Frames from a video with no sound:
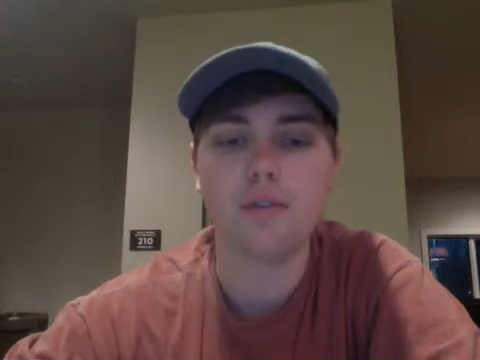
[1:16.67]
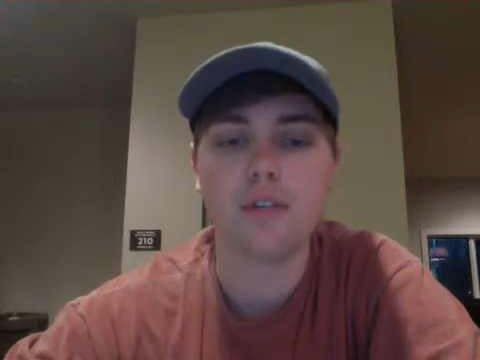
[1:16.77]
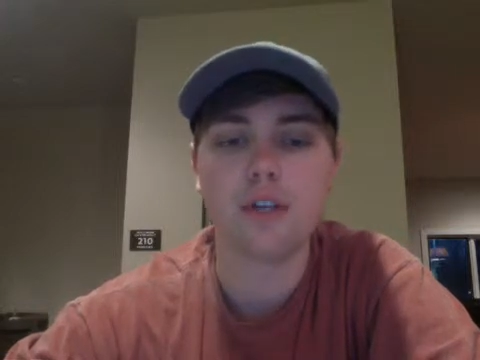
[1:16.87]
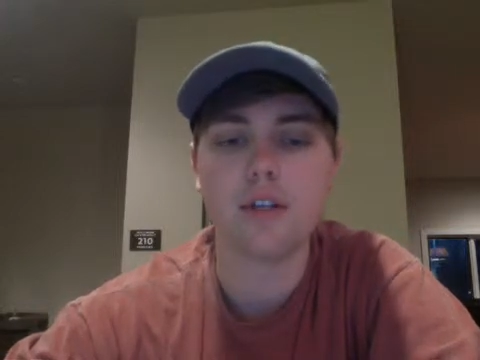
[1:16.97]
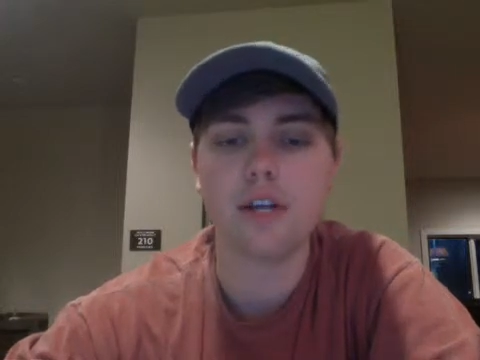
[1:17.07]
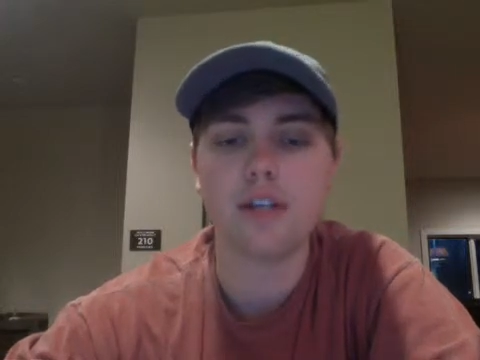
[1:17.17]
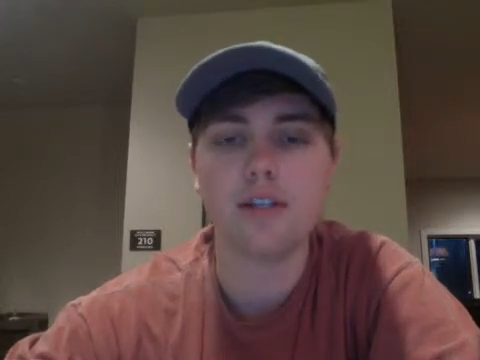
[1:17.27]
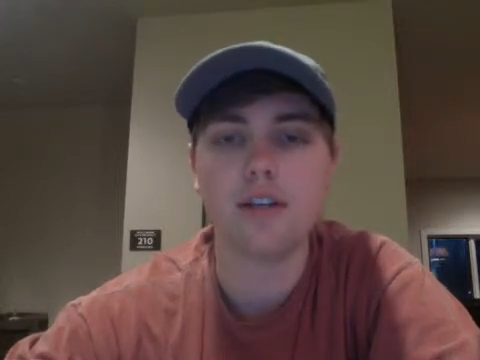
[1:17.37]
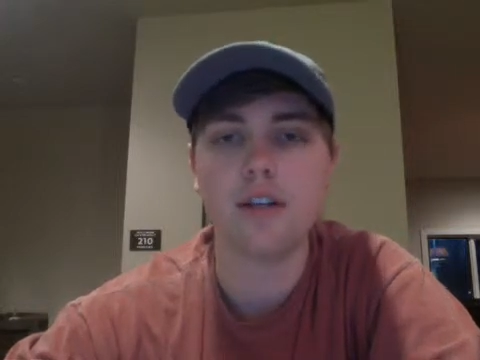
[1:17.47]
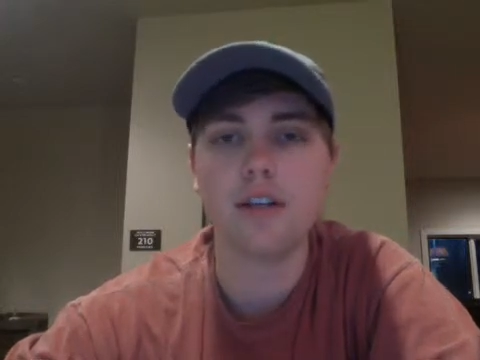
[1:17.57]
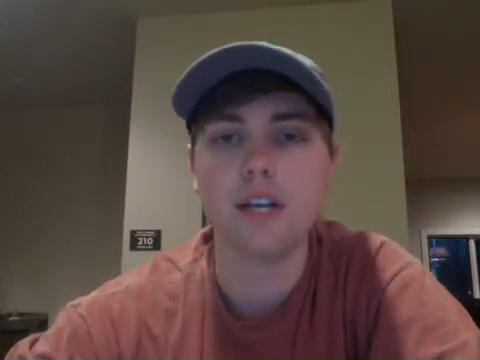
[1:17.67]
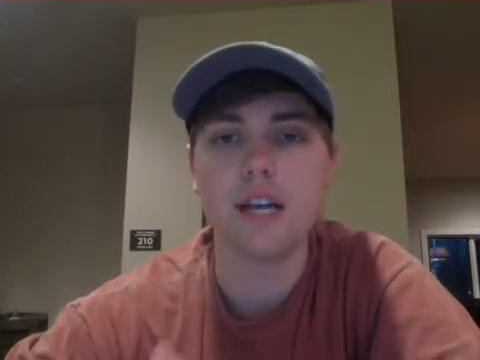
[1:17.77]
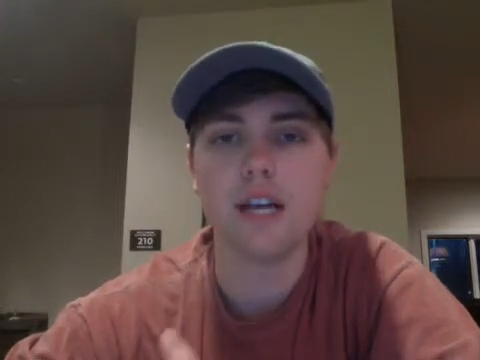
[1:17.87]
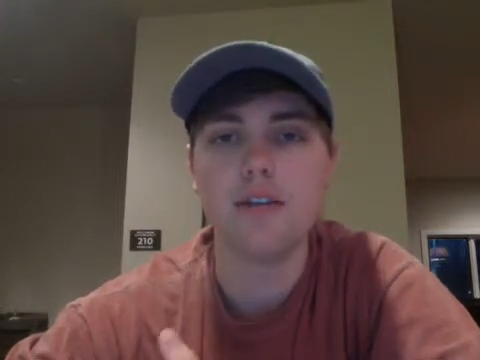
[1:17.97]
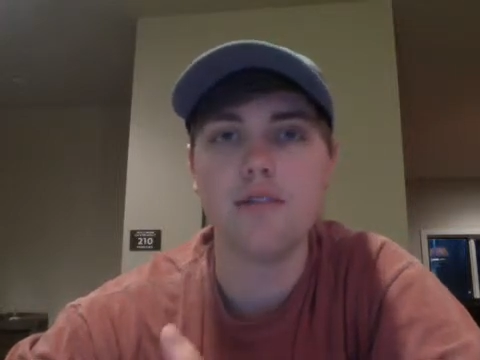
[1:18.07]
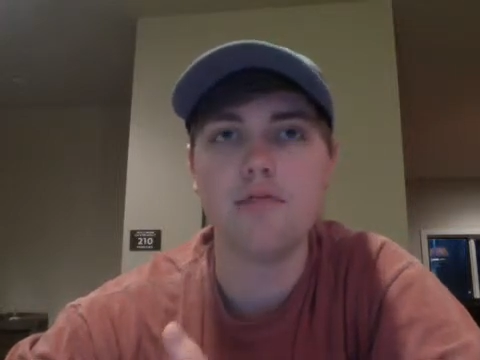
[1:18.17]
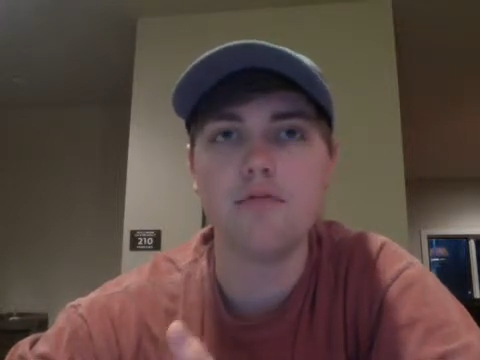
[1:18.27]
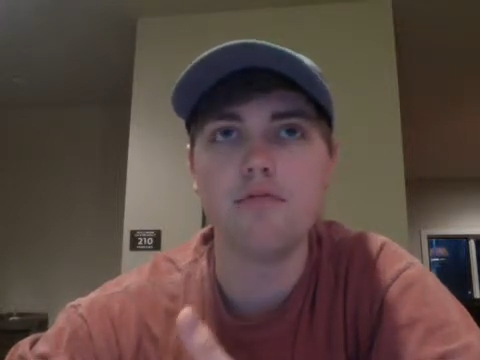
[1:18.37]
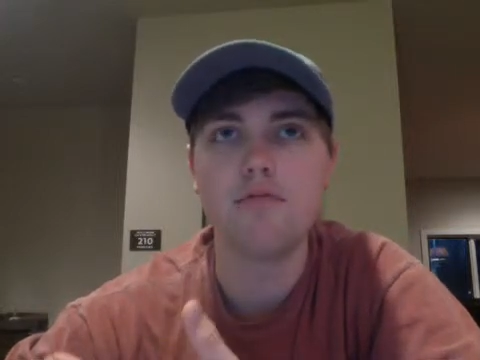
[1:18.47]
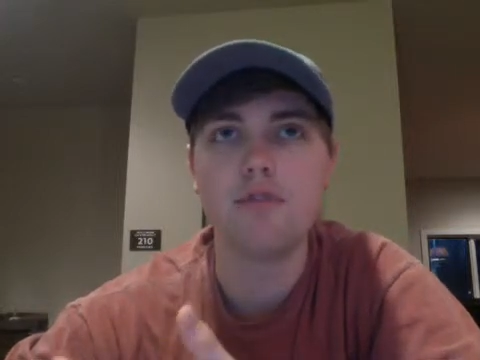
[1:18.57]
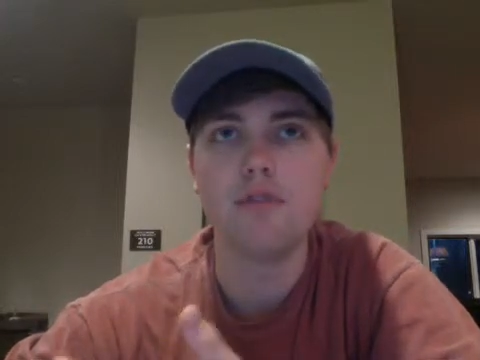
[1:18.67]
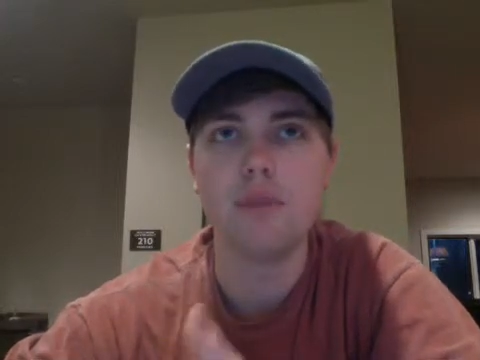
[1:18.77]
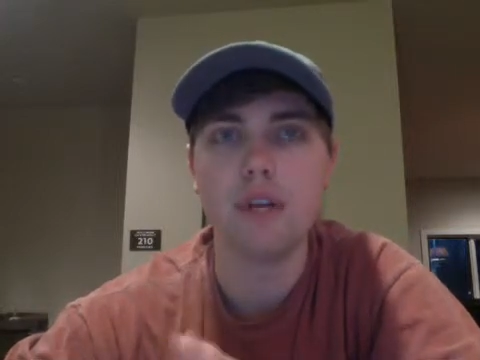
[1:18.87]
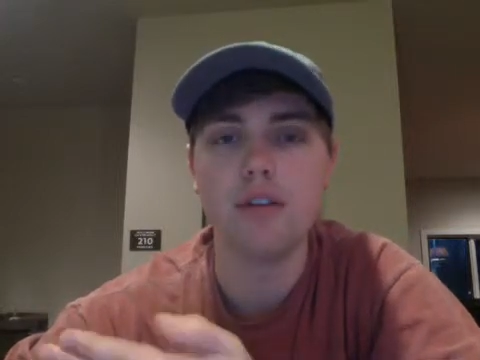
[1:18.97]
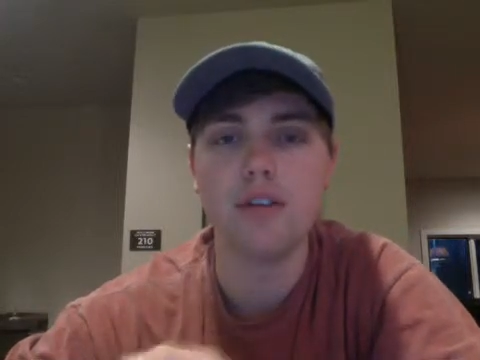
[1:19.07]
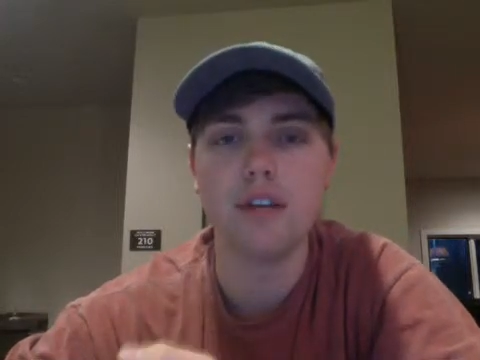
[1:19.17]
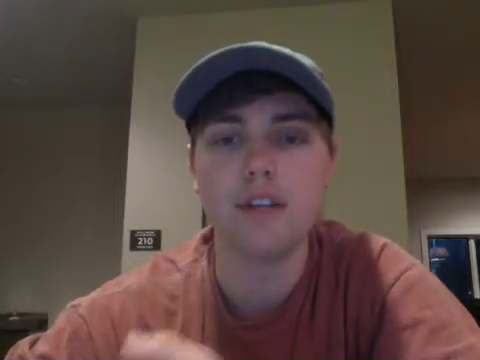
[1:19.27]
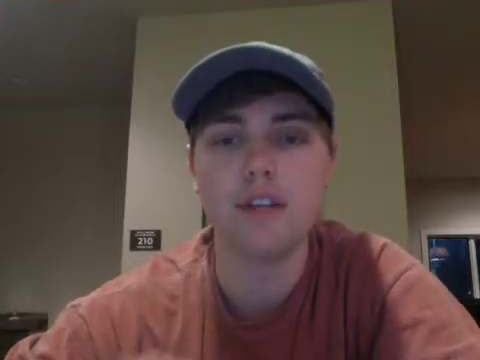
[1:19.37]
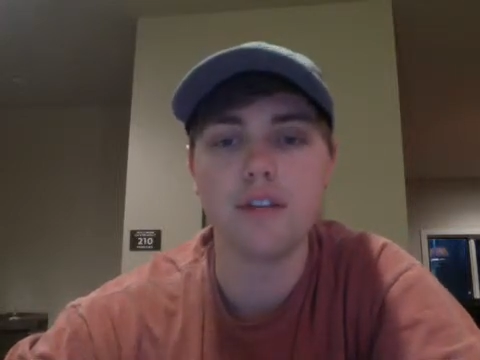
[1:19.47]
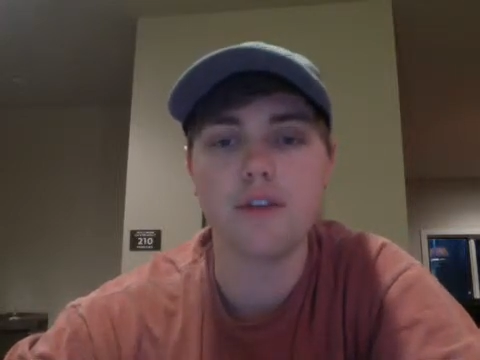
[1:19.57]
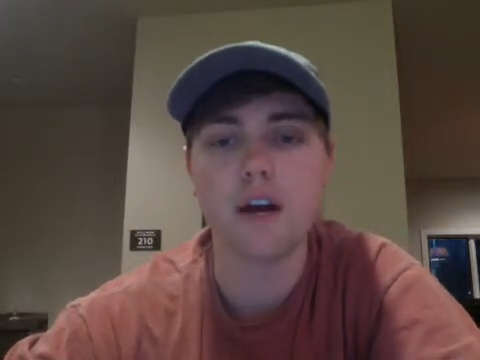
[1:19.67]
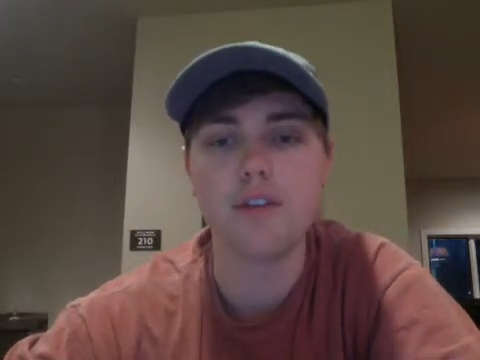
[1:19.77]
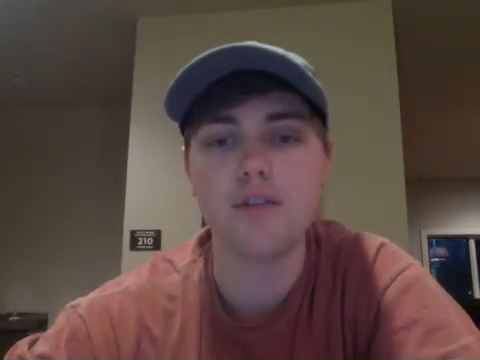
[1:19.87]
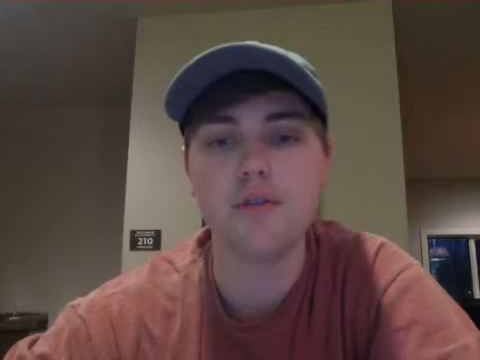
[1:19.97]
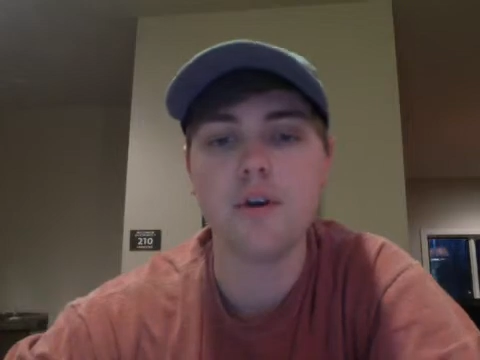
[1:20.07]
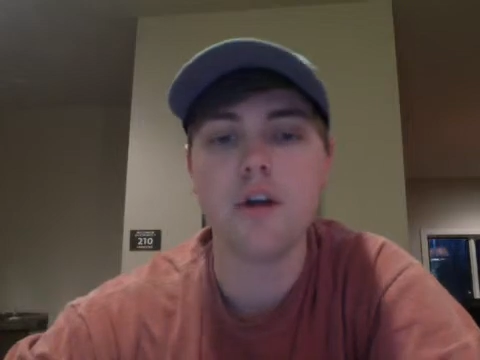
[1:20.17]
doesn't necessarily need to be the thing that defines you.